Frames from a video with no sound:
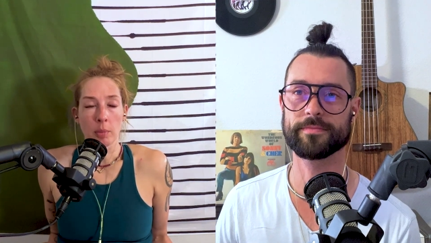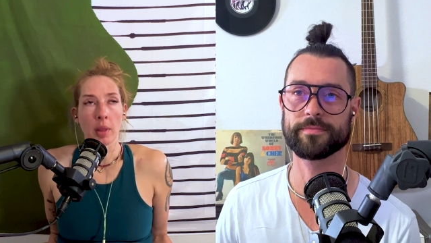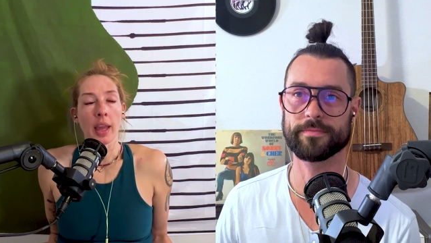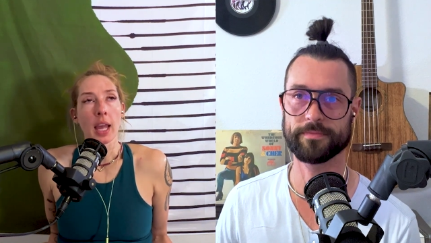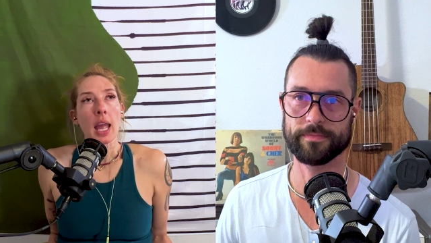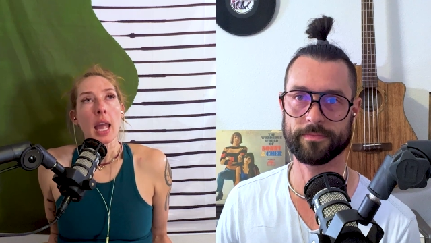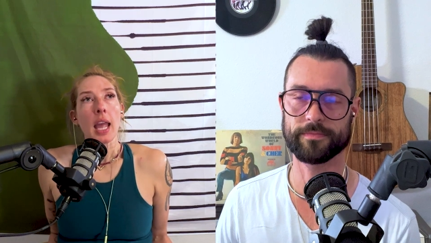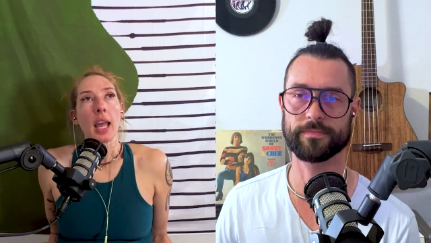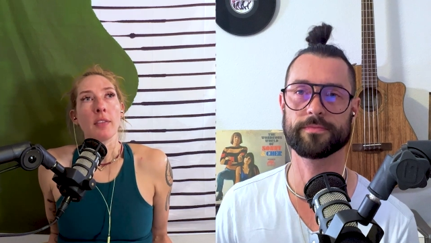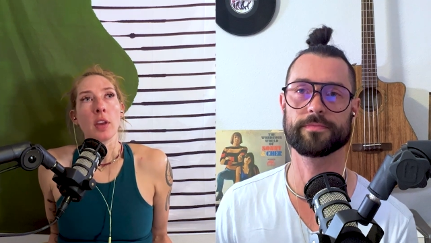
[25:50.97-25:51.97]
Speaker 1: But like
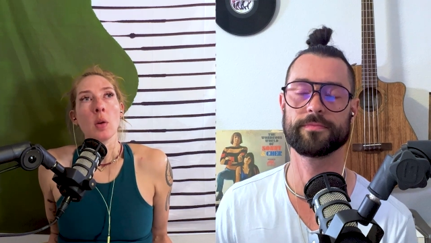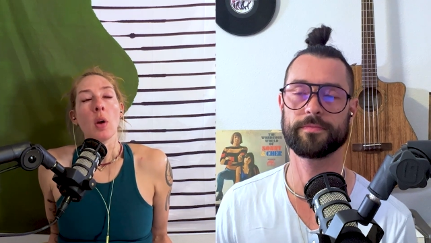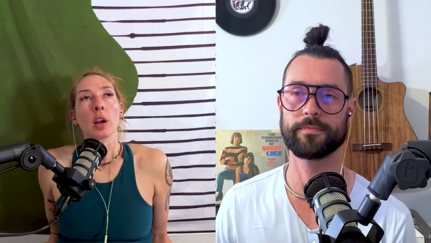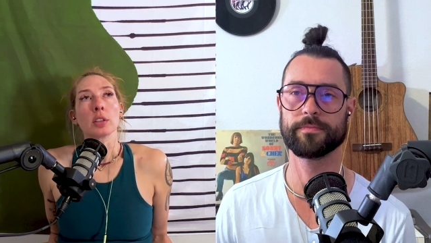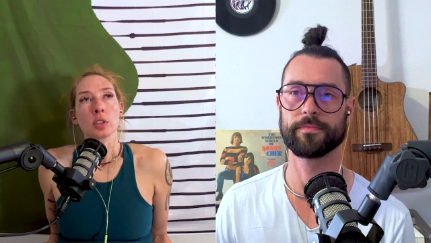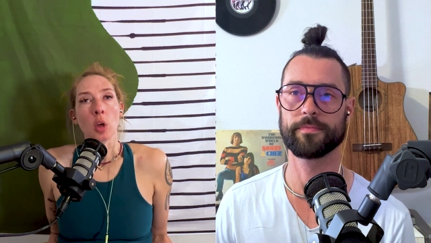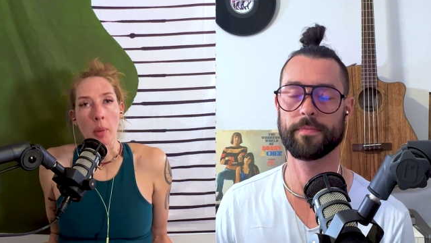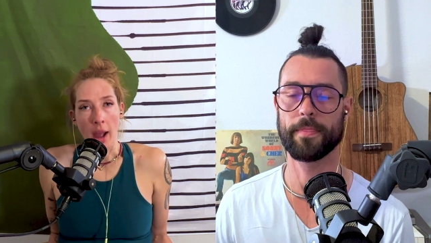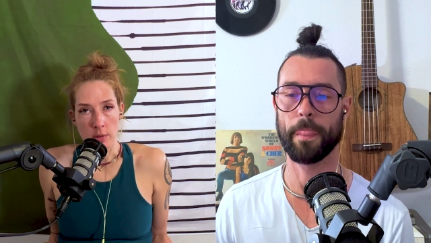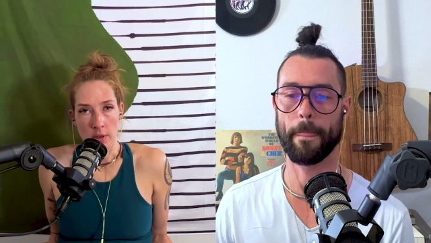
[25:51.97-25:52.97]
if you are so
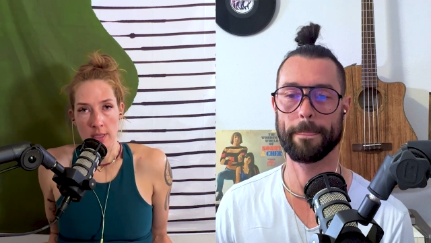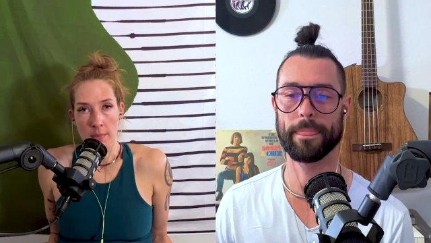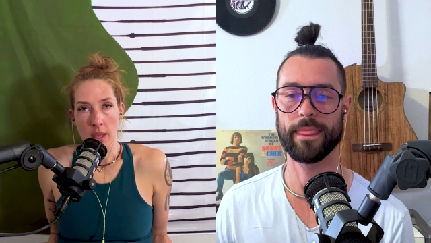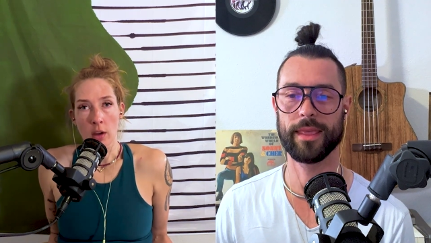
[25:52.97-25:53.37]
passionate about something,